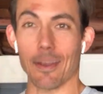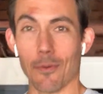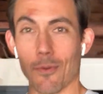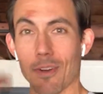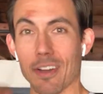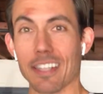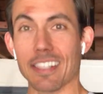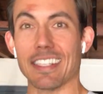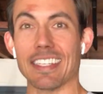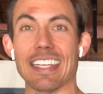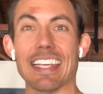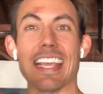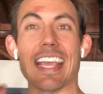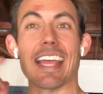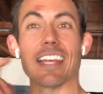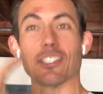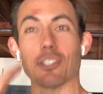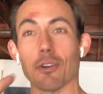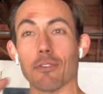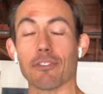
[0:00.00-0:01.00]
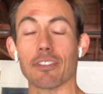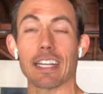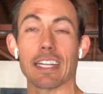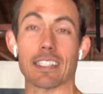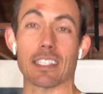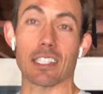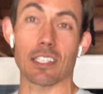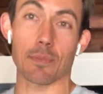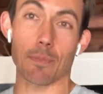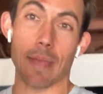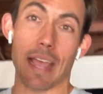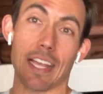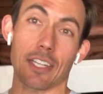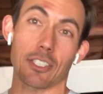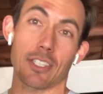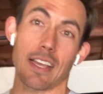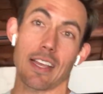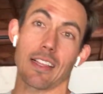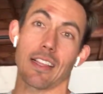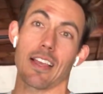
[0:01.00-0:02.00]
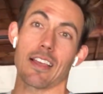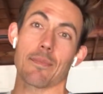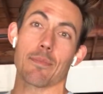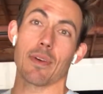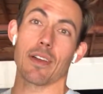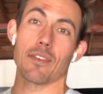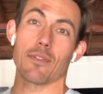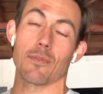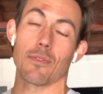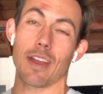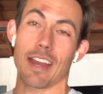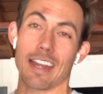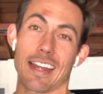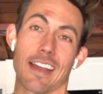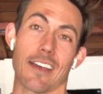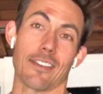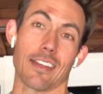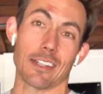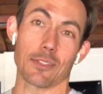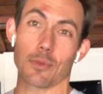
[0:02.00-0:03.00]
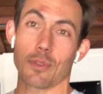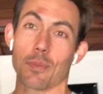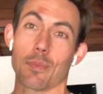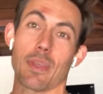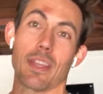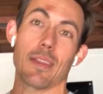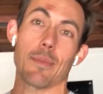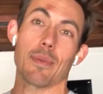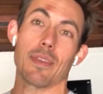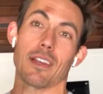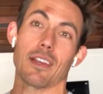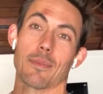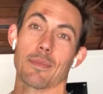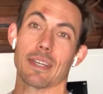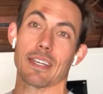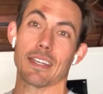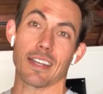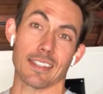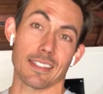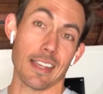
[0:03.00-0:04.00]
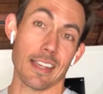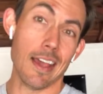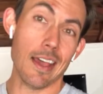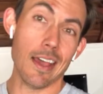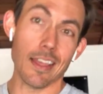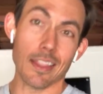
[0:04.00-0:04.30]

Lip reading: I want to see. And don't forget, smash that like button right now. That's what the PDP Army does.